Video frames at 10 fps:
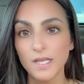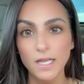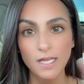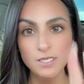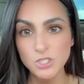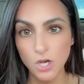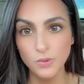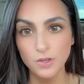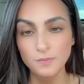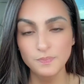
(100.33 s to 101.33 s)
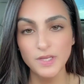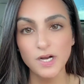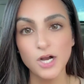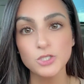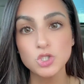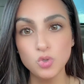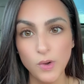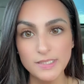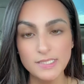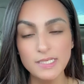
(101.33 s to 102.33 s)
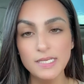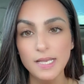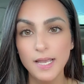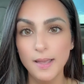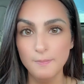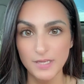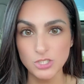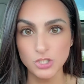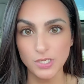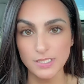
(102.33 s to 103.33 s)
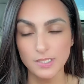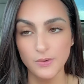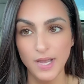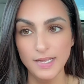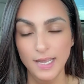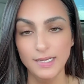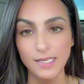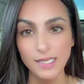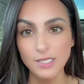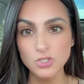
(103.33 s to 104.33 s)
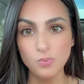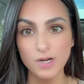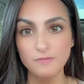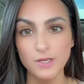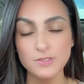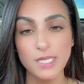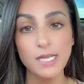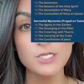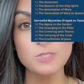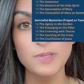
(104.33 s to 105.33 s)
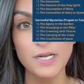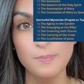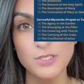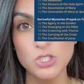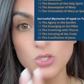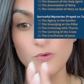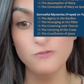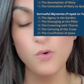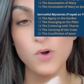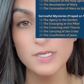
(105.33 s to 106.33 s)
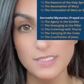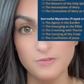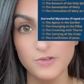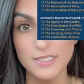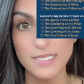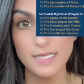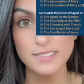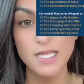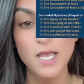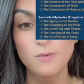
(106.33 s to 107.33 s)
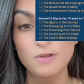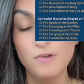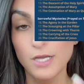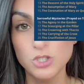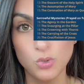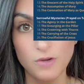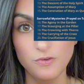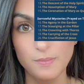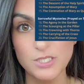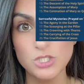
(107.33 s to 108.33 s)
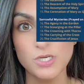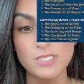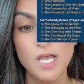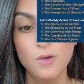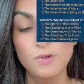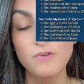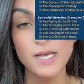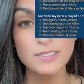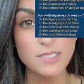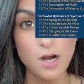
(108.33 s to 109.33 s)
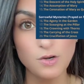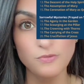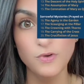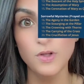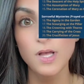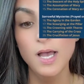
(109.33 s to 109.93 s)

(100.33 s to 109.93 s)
in total, there are 20 mysteries, okay? And each one of those, they are split up into 4 different sets. We've got joyful mysteries, we've got sorrowful,